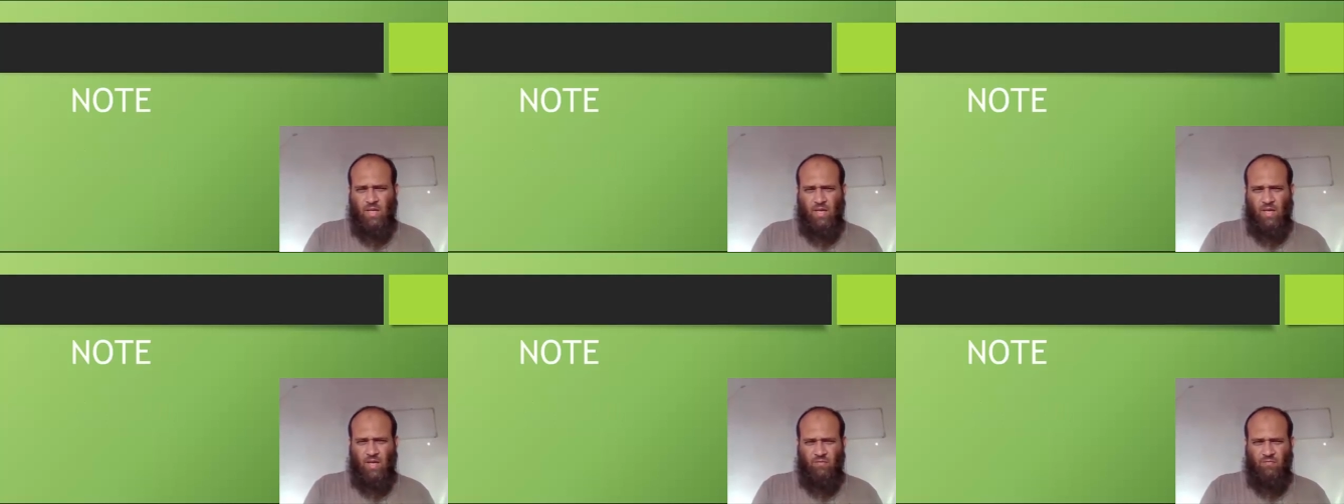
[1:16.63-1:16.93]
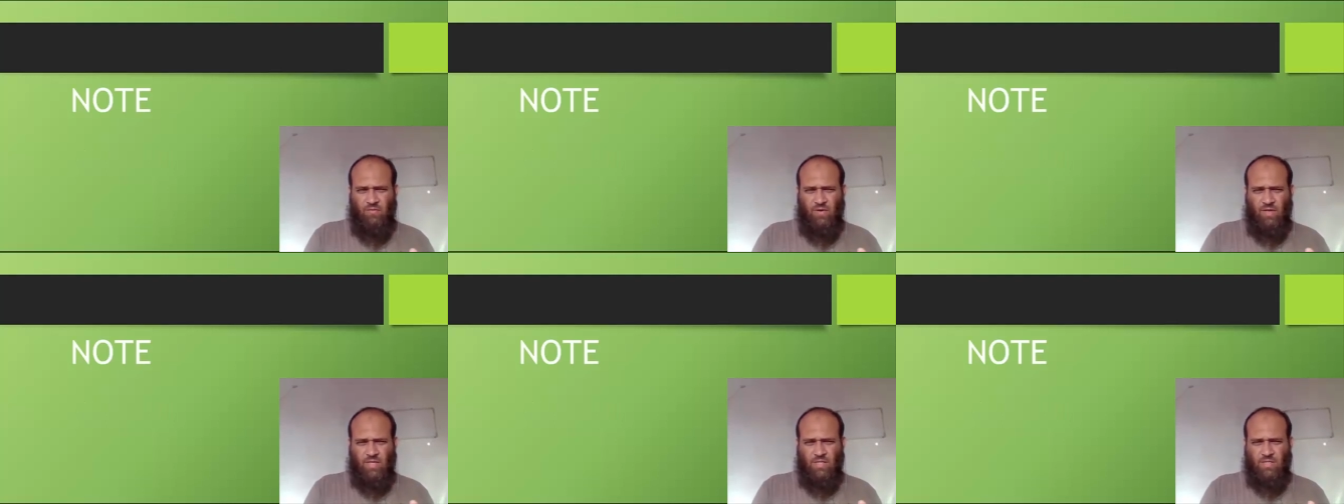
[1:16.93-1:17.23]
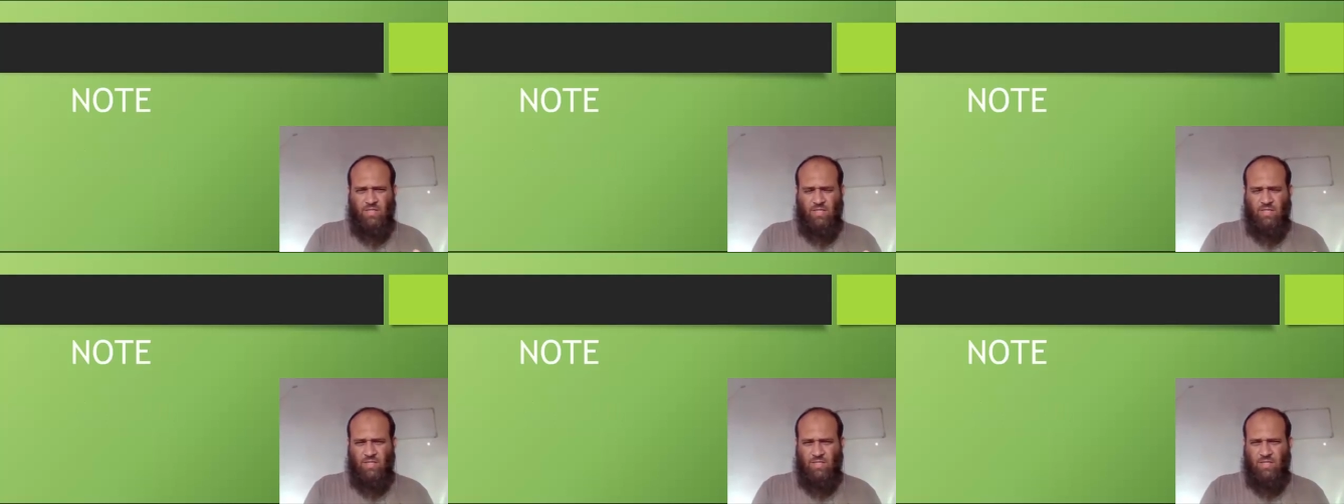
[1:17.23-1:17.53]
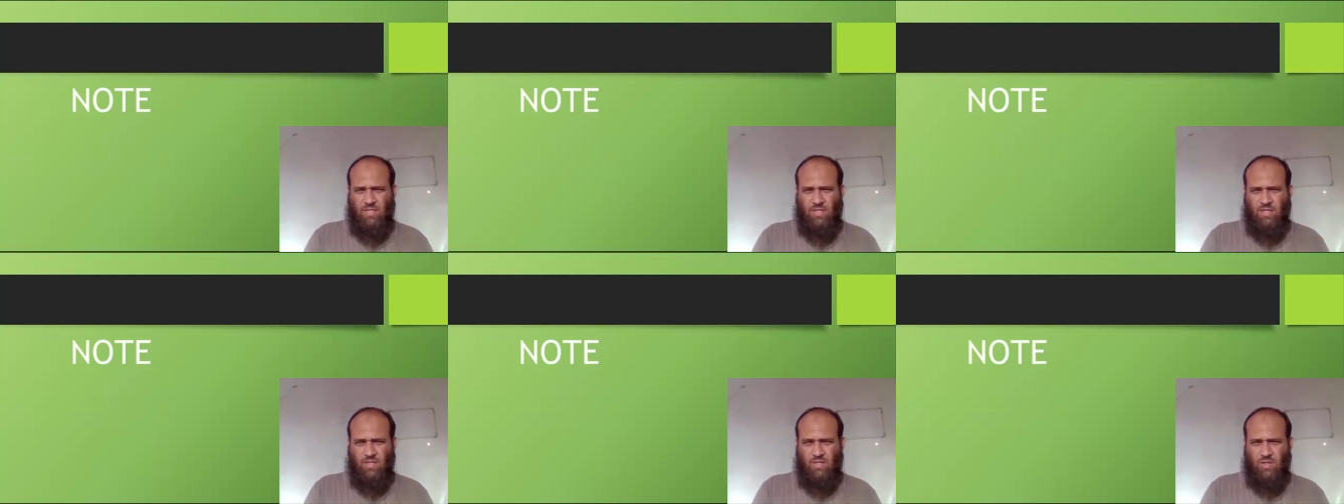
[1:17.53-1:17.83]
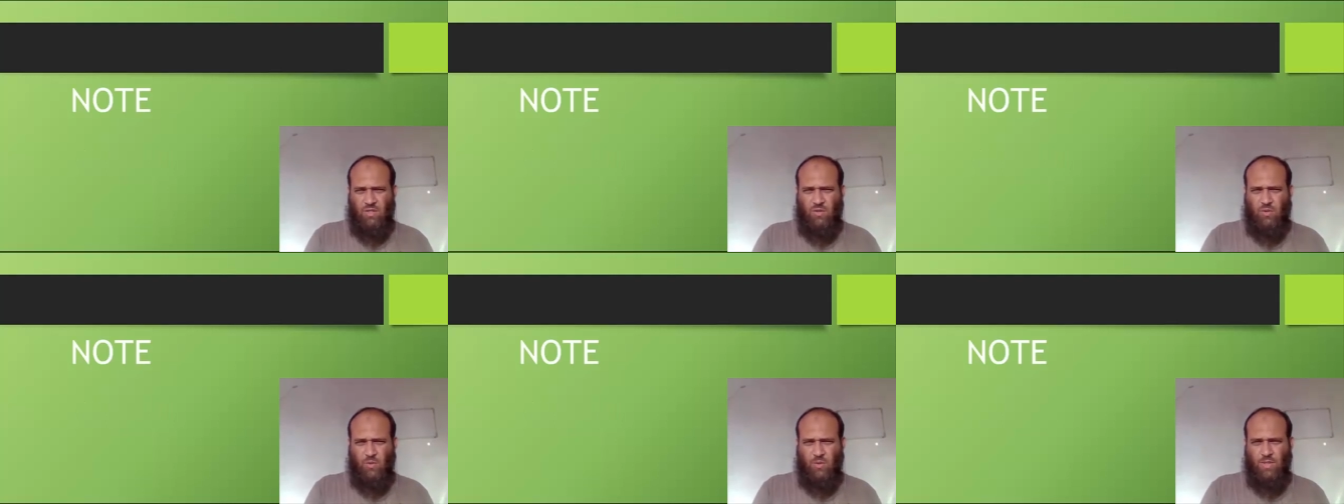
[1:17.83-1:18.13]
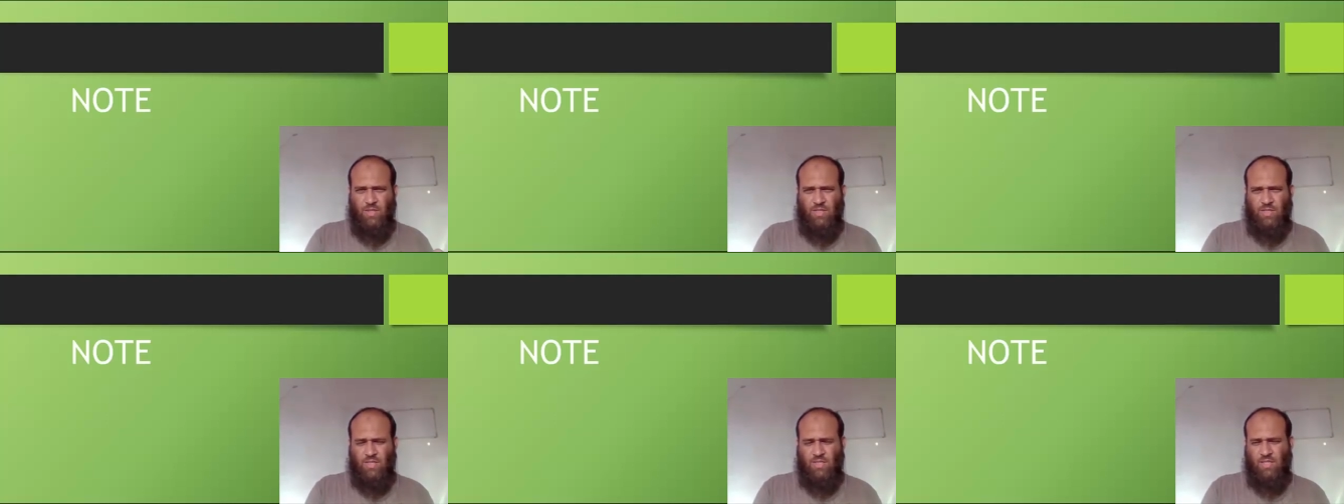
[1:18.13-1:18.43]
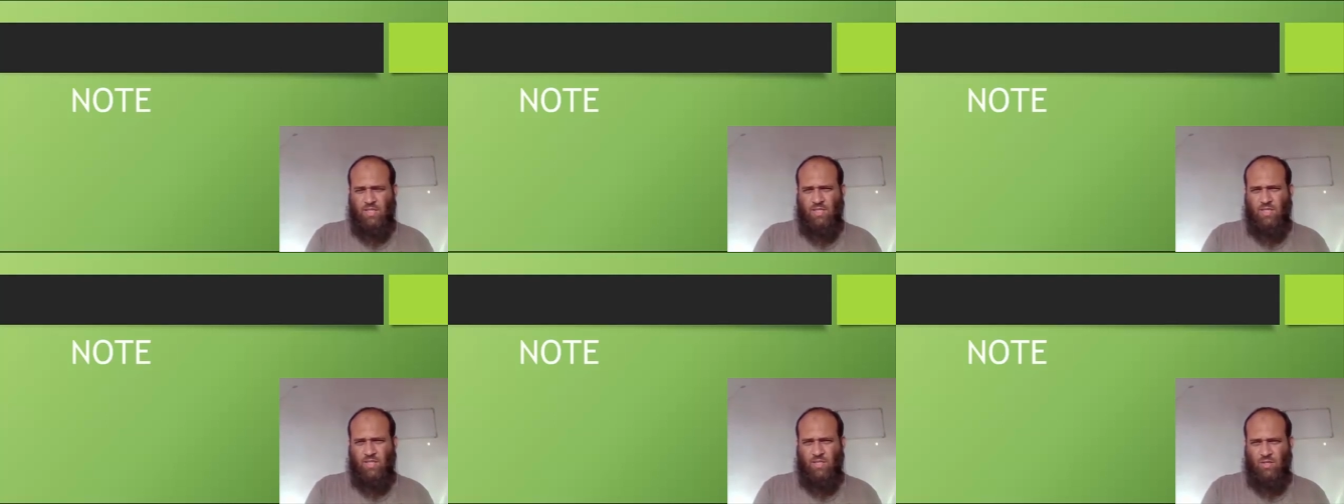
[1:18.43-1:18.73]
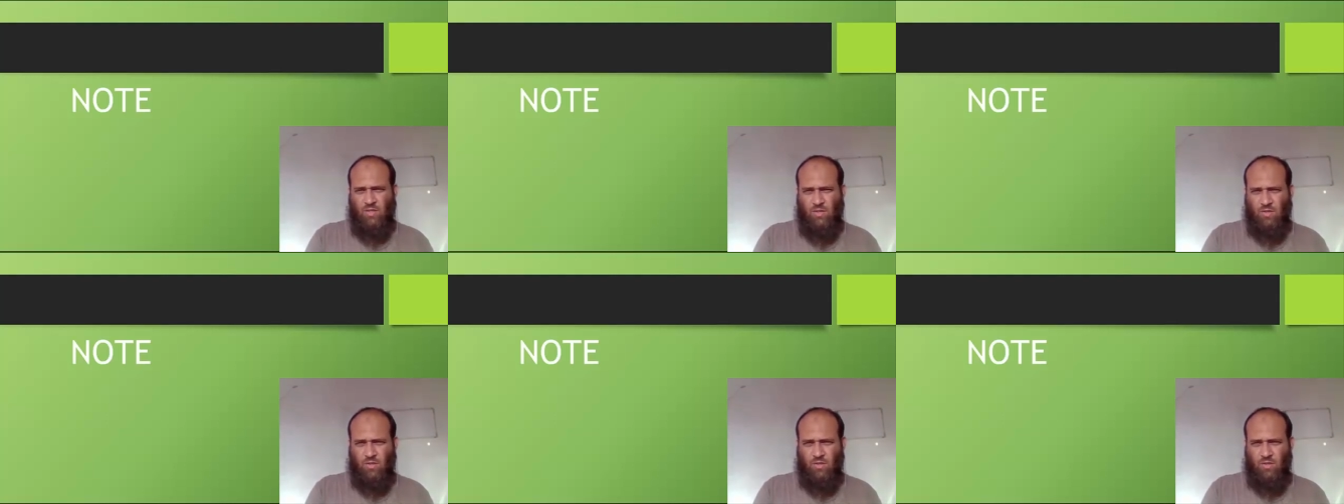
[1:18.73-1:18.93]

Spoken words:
If I just twist